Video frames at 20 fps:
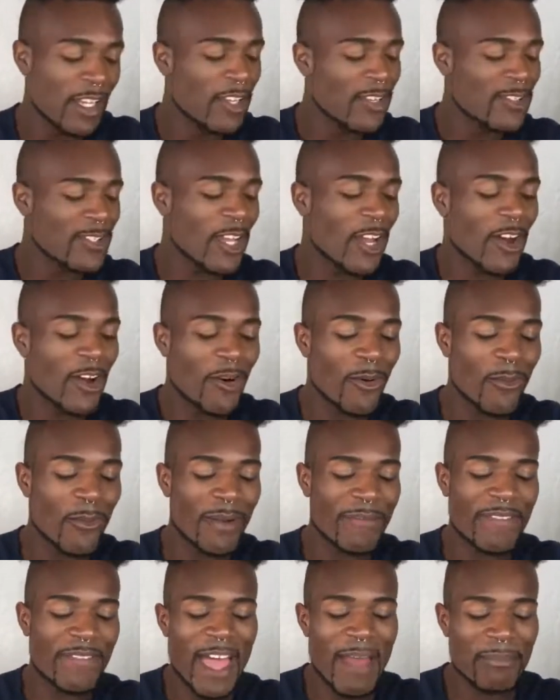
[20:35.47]
So
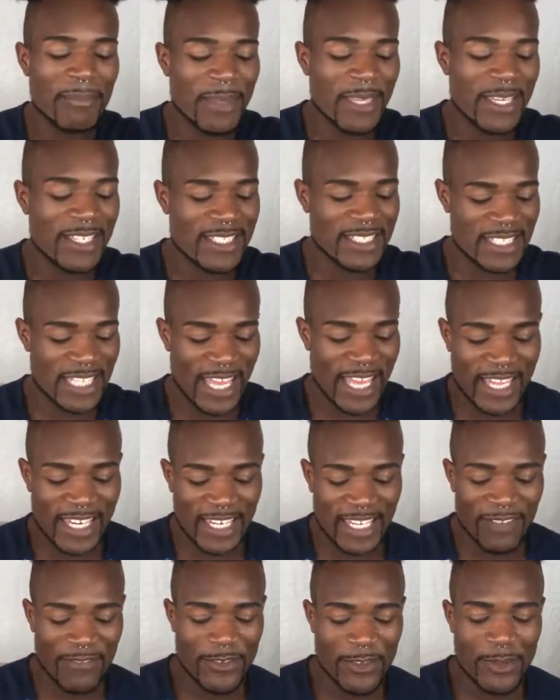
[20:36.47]
with that being said,
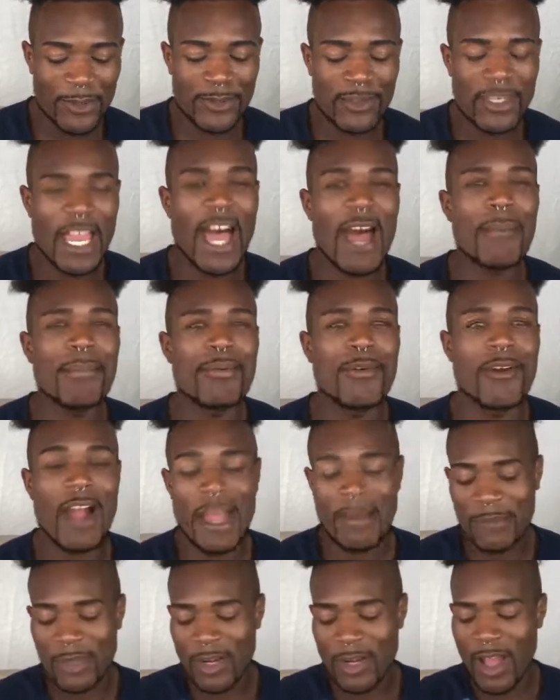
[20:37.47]
if you do not
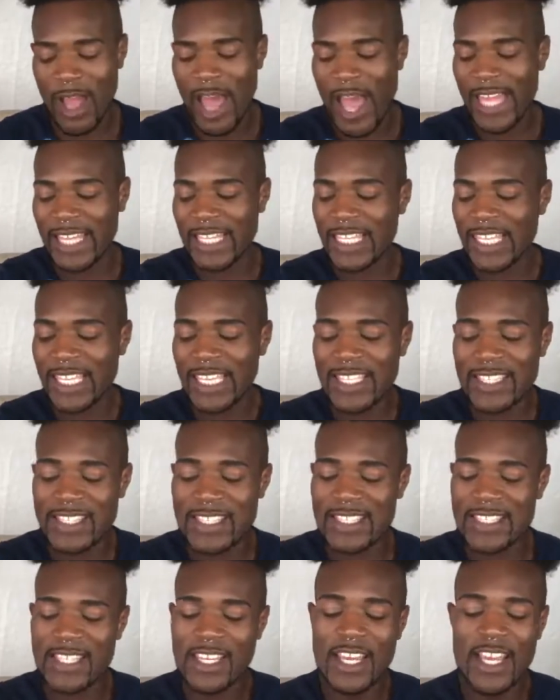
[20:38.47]
prime your
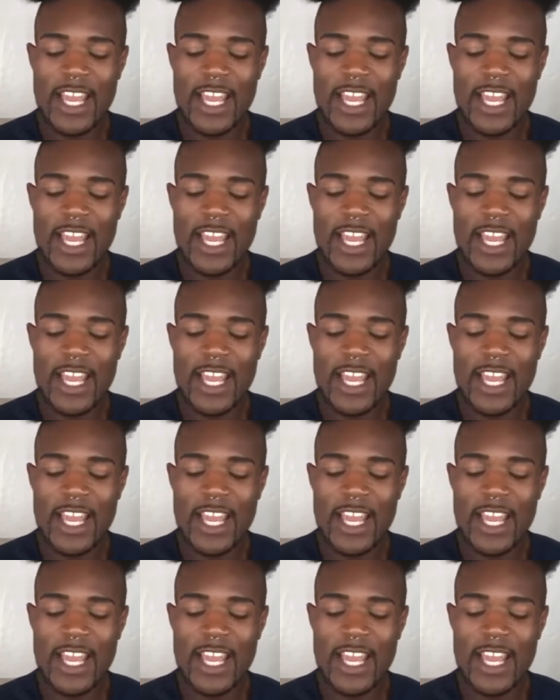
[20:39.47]
eyelids,